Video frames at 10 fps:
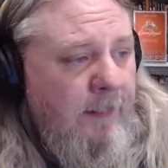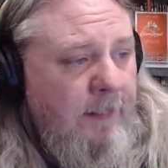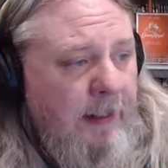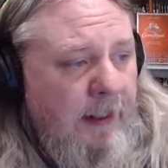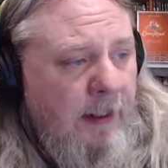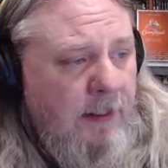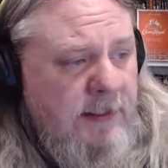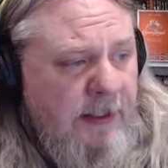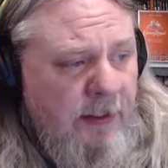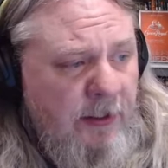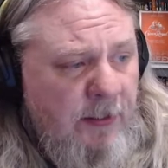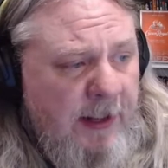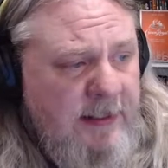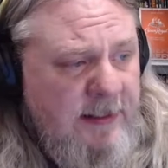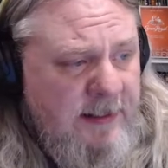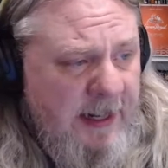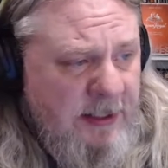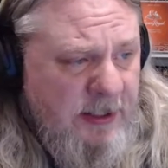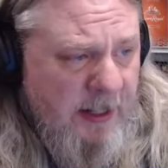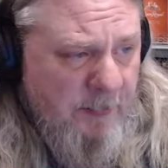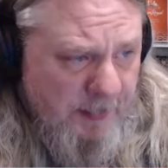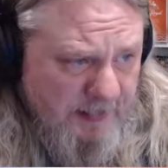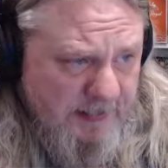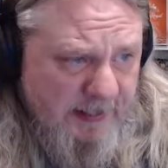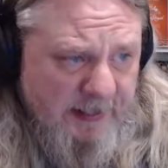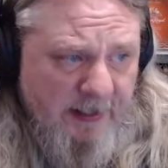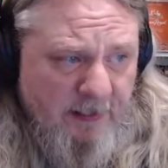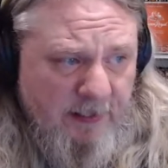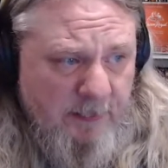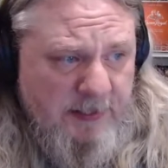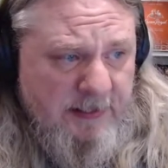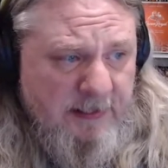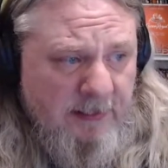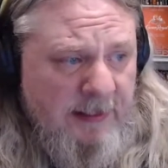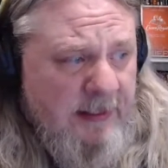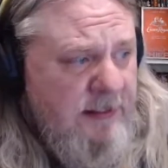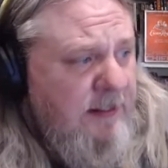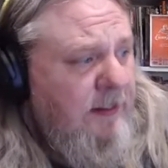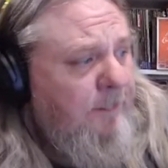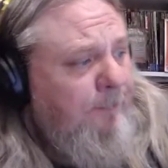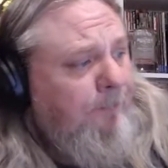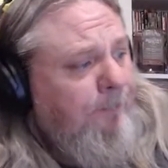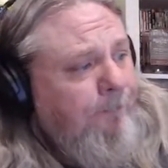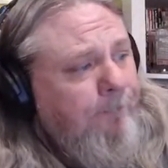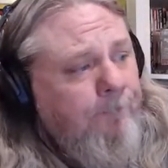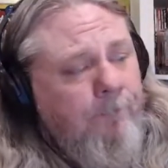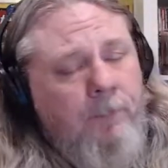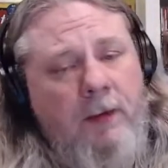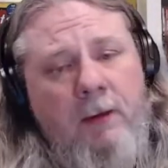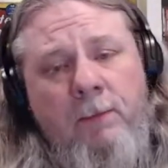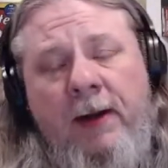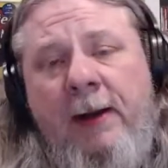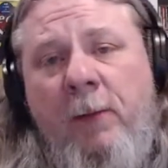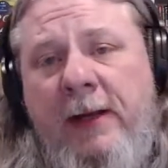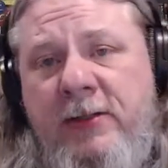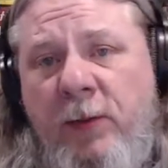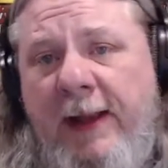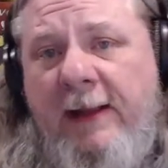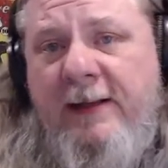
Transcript: Yeah, Hunsinger UK says age, competency, and health limits at the least. But anyway, so we got